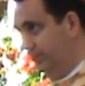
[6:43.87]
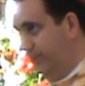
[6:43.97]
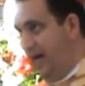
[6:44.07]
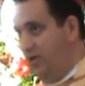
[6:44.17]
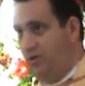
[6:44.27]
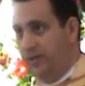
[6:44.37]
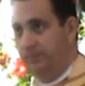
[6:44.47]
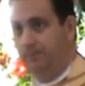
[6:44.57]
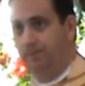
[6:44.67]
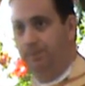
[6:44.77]
Can't do
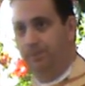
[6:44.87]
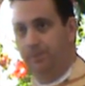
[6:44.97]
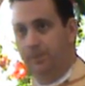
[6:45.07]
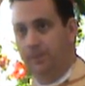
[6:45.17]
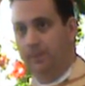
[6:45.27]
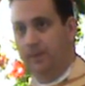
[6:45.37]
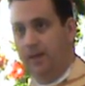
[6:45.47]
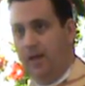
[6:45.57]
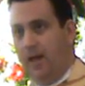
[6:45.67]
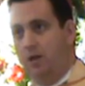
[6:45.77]
it.
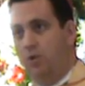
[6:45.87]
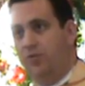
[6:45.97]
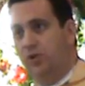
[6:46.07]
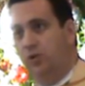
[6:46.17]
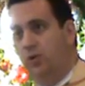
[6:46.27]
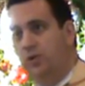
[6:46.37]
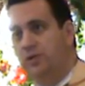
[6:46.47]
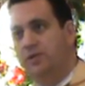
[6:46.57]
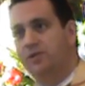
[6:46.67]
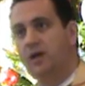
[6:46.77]
And what the Lord
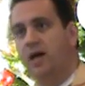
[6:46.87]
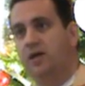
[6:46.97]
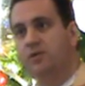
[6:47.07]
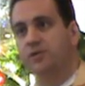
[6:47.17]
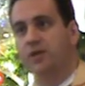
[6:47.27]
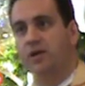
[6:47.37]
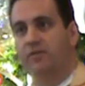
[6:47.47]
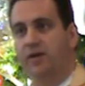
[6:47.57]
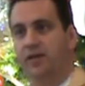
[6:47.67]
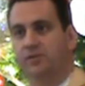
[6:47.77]
desires of
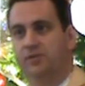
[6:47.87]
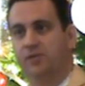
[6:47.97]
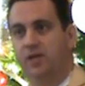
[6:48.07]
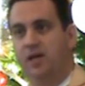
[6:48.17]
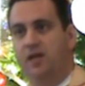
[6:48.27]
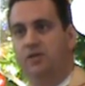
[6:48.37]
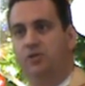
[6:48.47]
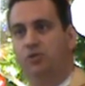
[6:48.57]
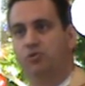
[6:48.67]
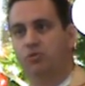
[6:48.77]
us
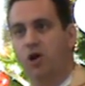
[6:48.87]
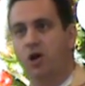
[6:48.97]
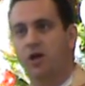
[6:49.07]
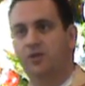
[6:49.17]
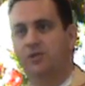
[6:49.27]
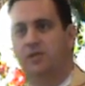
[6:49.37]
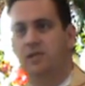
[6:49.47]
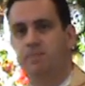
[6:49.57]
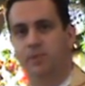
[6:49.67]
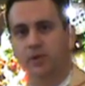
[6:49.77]
is to draw us
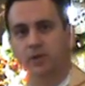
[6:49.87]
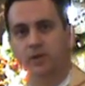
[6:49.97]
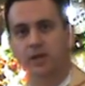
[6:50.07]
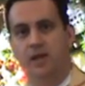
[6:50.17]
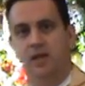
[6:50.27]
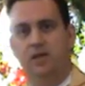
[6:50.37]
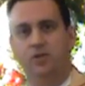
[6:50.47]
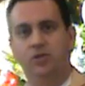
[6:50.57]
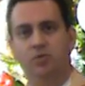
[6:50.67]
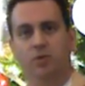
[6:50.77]
deeper
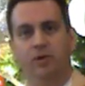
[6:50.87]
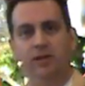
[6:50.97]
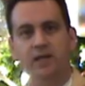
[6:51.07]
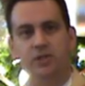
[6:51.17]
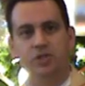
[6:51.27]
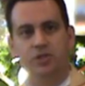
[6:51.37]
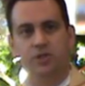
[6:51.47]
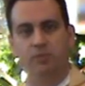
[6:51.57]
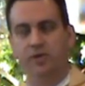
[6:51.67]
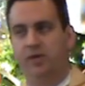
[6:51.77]
into a
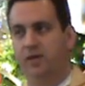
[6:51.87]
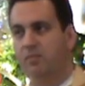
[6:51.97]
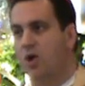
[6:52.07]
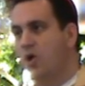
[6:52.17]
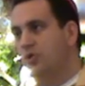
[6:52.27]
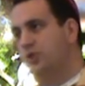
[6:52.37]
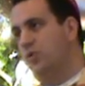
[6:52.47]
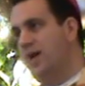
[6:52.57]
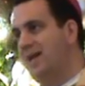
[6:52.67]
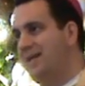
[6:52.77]
relationship with him
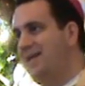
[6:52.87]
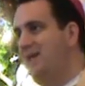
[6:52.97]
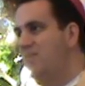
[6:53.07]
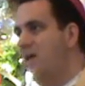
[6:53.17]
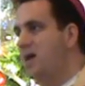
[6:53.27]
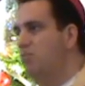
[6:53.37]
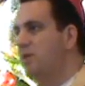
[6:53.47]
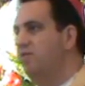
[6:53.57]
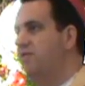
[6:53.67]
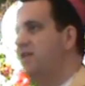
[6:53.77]
so that he may
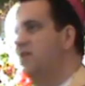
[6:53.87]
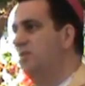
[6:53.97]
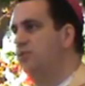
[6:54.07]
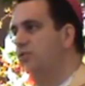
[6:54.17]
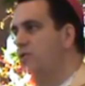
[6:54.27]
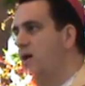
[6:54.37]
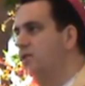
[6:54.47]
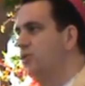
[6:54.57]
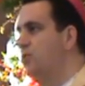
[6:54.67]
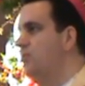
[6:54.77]
reveal to
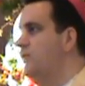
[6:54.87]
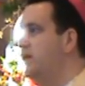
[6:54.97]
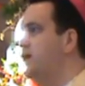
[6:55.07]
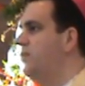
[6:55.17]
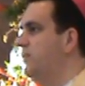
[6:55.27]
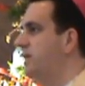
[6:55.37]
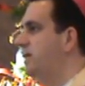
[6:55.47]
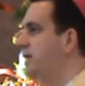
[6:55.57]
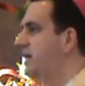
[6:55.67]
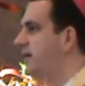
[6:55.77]
us who he
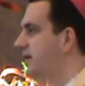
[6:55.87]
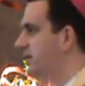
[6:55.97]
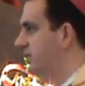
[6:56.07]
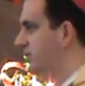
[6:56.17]
really